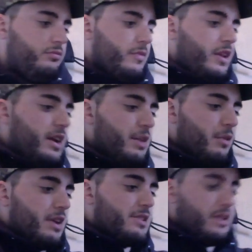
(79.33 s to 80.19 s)

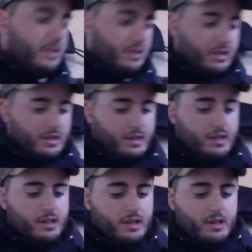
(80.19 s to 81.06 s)
Anyways,
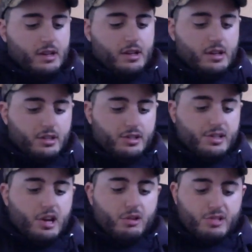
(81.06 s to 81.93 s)

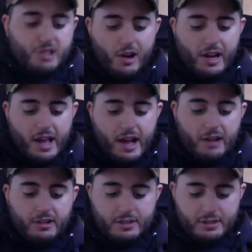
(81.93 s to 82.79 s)
so starting
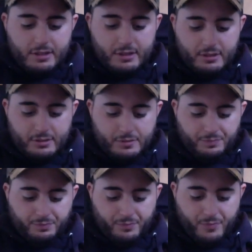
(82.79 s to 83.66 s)
out,
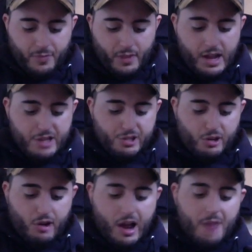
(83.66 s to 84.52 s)
I usually
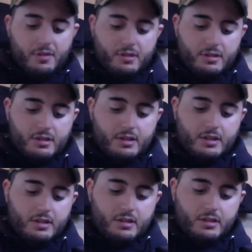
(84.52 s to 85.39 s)
grab
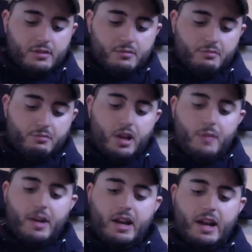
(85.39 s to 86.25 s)
probably
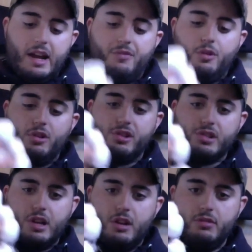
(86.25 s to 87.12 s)
about a handful or
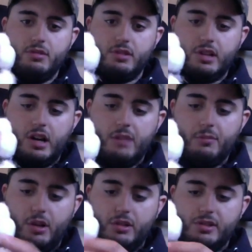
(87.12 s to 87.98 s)
so cotton
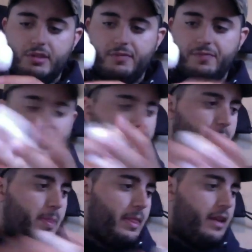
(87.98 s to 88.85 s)
balls,
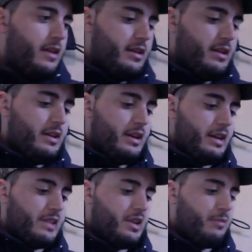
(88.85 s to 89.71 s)
and I
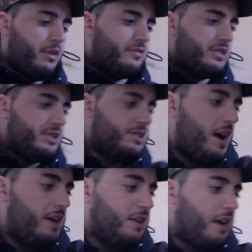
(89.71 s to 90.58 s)
set them off to the
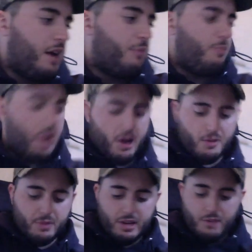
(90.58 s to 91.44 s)
side and kind of prepare
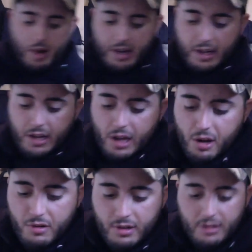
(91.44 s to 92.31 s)
them, get them ready to go.